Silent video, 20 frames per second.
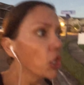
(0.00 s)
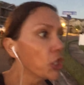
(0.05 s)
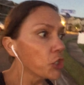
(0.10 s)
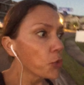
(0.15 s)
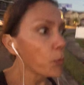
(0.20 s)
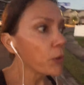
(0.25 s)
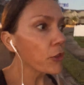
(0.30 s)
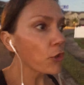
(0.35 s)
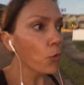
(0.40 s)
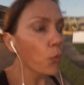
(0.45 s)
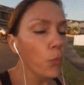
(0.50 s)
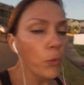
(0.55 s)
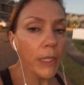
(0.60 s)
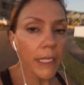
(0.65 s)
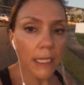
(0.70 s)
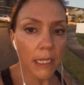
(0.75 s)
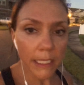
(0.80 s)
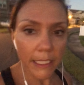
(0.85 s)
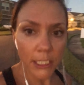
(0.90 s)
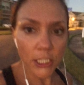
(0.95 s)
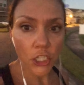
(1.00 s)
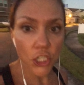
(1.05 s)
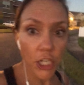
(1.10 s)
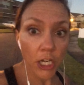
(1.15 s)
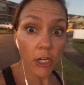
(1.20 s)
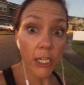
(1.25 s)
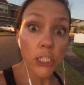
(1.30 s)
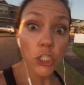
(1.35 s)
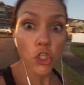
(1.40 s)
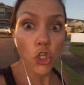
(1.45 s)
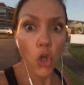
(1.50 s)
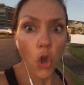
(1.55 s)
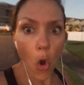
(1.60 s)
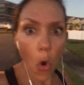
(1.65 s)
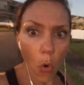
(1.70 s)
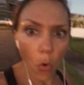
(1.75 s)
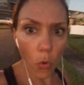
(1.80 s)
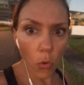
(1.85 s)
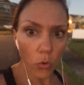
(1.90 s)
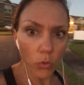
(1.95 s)
When they're willing to share, it's
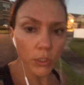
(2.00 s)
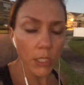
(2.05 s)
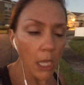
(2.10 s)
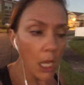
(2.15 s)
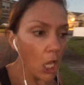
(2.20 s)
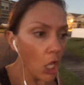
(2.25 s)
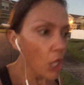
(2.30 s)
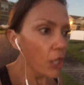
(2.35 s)
gold.